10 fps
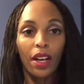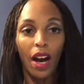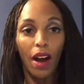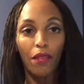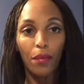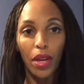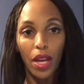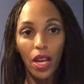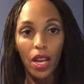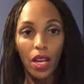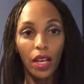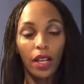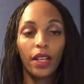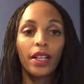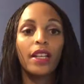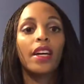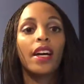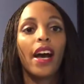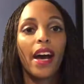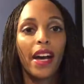I have them in,
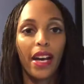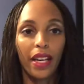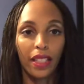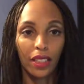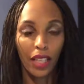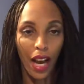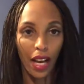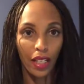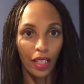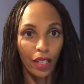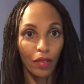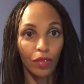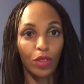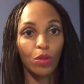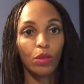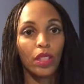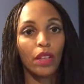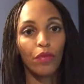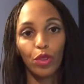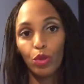and it's kind of to
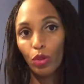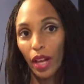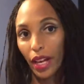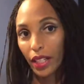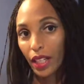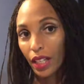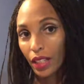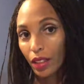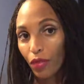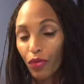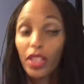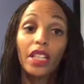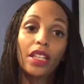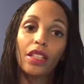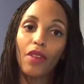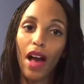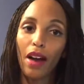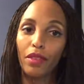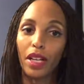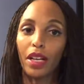give you like the feel of
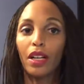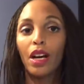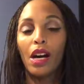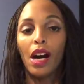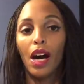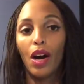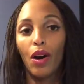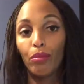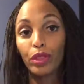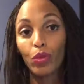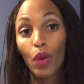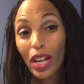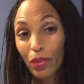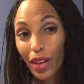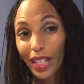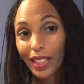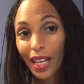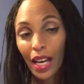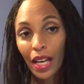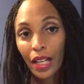having some weight right
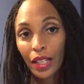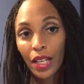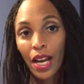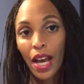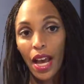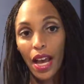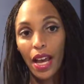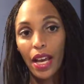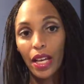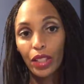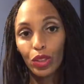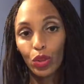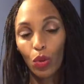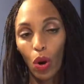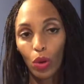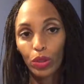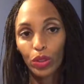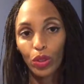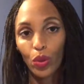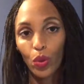there, and to
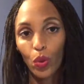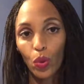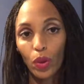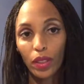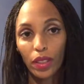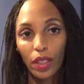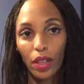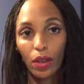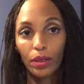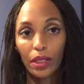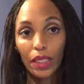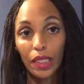also, you know,